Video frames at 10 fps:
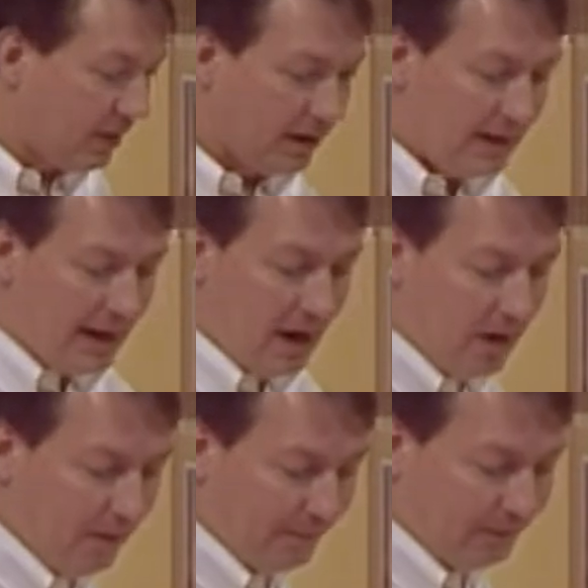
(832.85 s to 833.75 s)

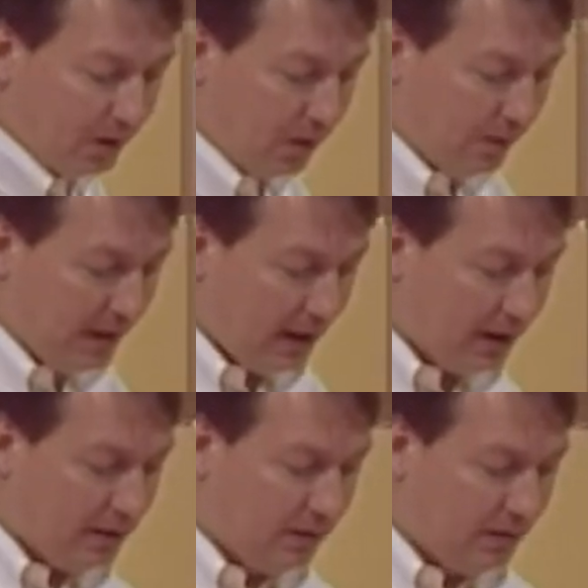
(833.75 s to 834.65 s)
Now, all we got to
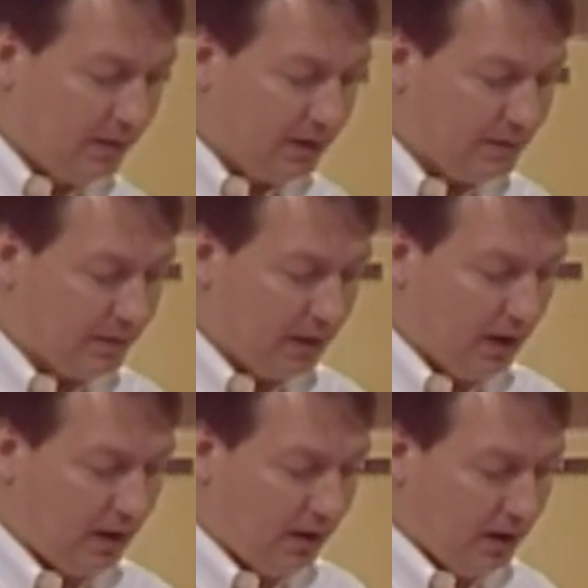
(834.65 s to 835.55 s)
do is we're
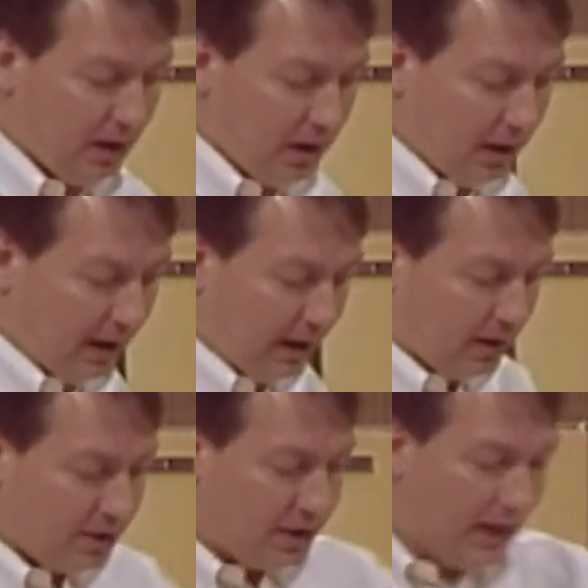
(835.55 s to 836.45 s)
going to
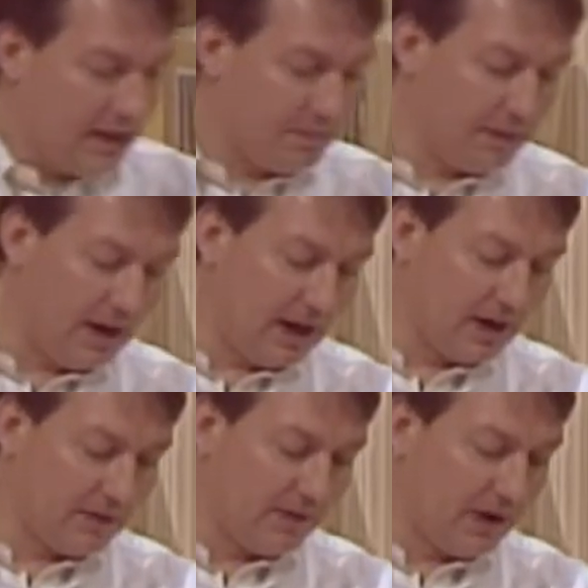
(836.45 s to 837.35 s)
layer sliced
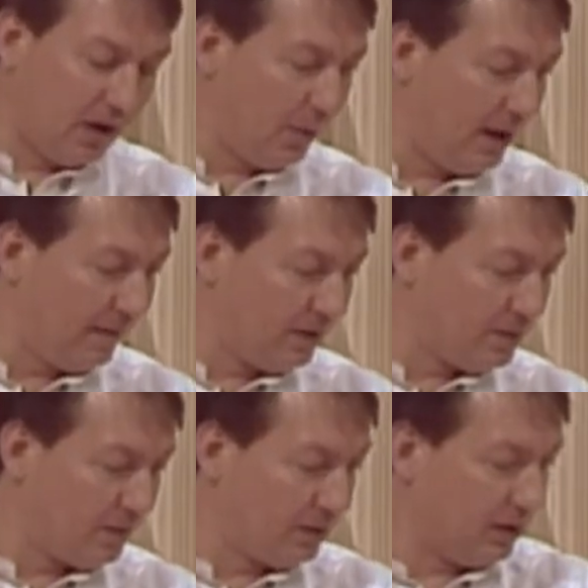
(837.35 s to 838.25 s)
bananas and vanilla wafers
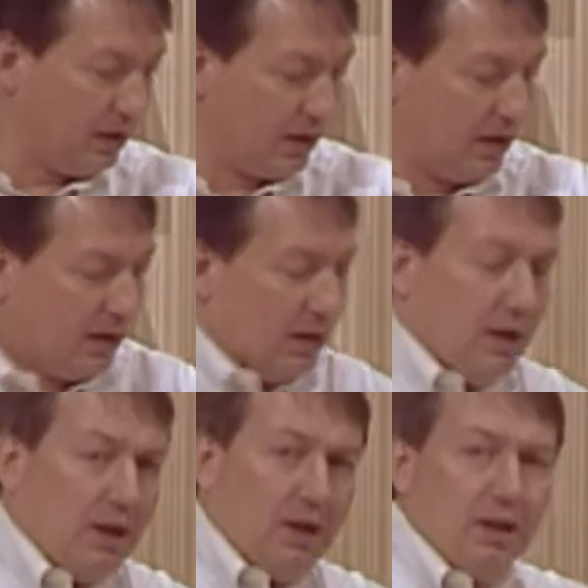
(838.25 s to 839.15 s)
with the, uh,
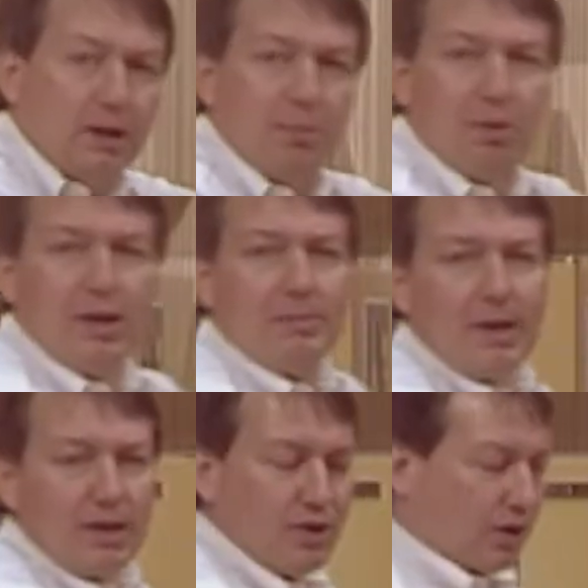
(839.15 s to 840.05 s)
the pudding
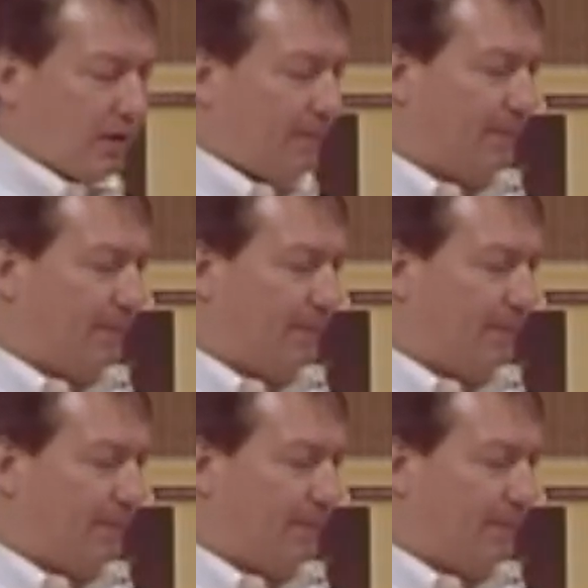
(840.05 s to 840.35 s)
mixture.